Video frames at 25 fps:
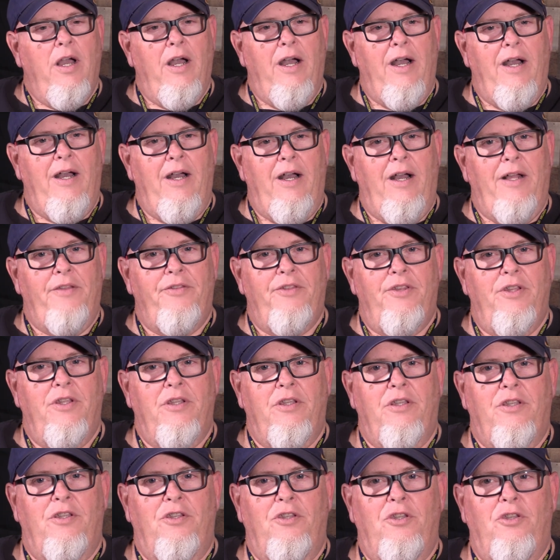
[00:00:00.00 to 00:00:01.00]
I
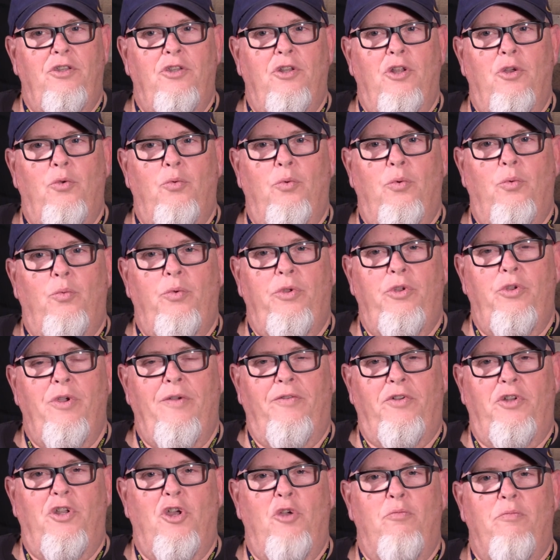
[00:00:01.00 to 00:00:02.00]
think, you
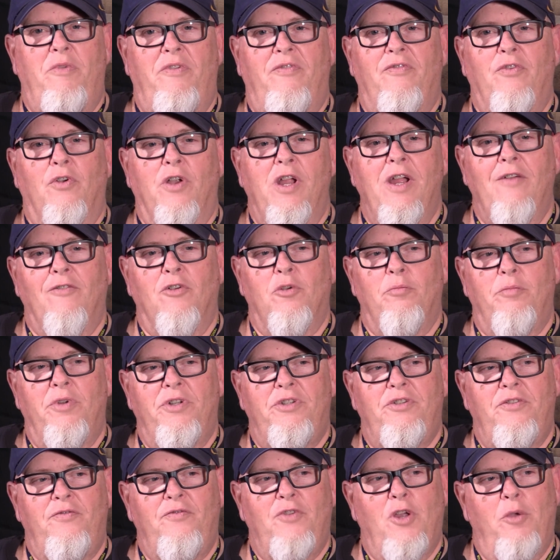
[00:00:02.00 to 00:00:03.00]
haven't known me forever,
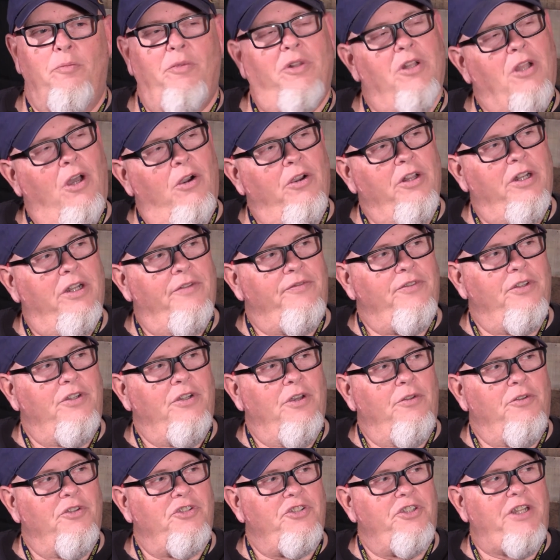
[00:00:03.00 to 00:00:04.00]
but you've known me long enough to
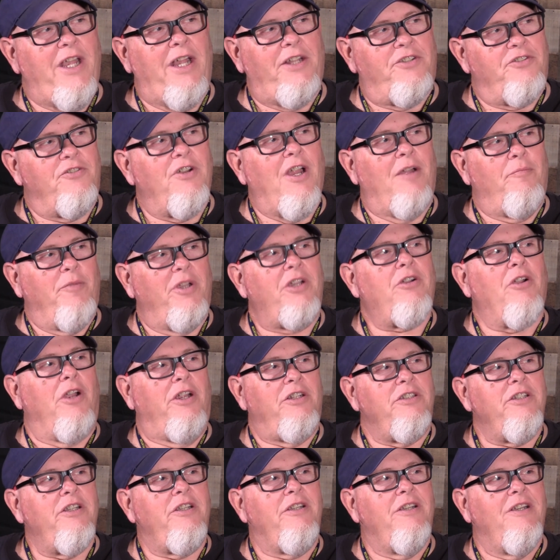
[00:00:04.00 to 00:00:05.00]
know the stats drive me
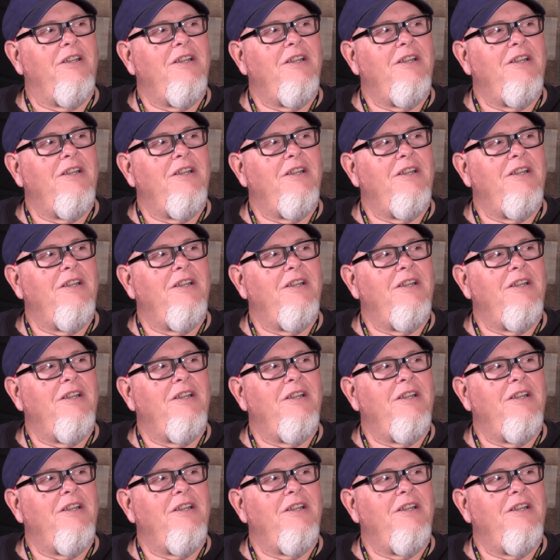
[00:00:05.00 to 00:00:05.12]
crazy.